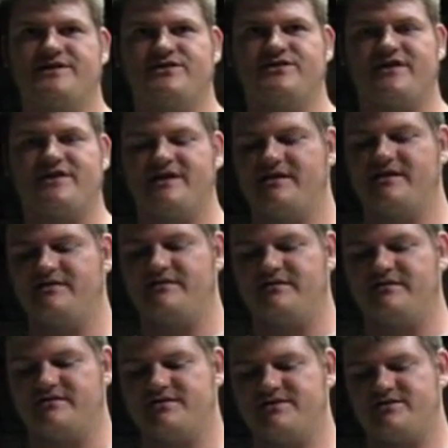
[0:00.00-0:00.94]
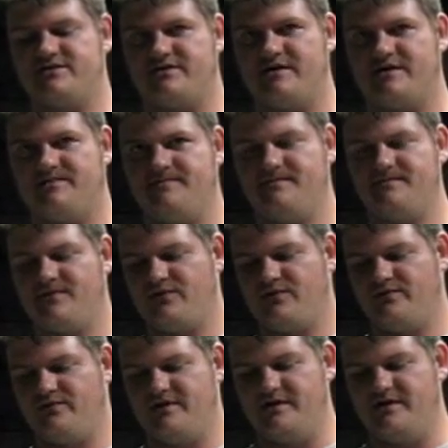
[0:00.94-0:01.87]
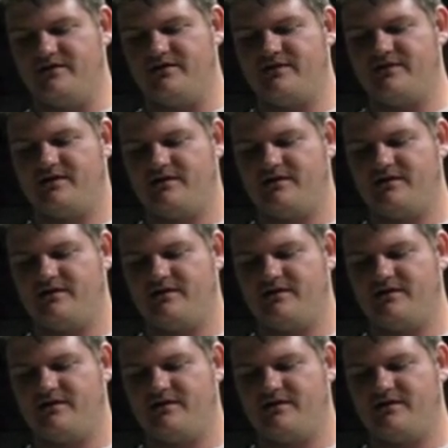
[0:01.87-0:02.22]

triangular strop with